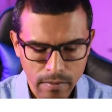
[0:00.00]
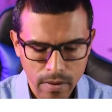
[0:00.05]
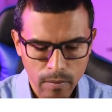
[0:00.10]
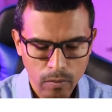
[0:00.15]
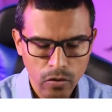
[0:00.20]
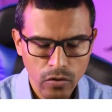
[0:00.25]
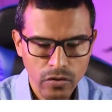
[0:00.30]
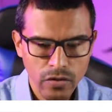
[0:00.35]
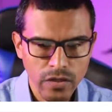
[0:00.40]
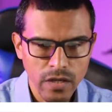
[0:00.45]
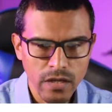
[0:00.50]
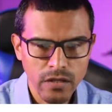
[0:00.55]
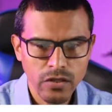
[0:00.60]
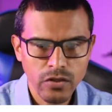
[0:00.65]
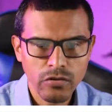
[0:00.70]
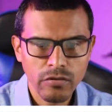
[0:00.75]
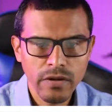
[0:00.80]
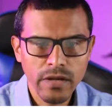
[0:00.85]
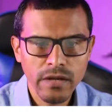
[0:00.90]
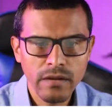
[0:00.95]
I'm going to say
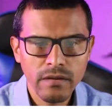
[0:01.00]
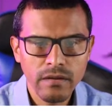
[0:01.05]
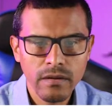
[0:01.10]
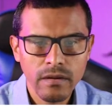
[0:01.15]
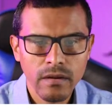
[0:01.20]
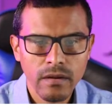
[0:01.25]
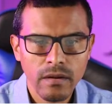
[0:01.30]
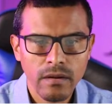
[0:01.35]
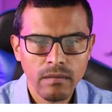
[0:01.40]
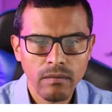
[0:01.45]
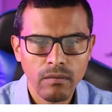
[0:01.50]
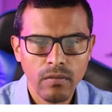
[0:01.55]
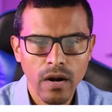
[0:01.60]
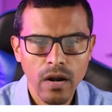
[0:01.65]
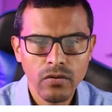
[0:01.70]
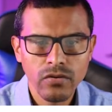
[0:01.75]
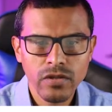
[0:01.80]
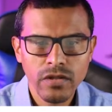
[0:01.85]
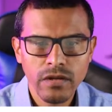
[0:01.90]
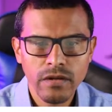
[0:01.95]
string,
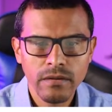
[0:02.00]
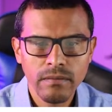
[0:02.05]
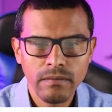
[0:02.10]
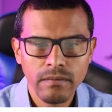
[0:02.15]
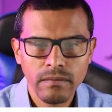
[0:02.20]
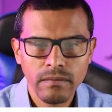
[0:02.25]
browser,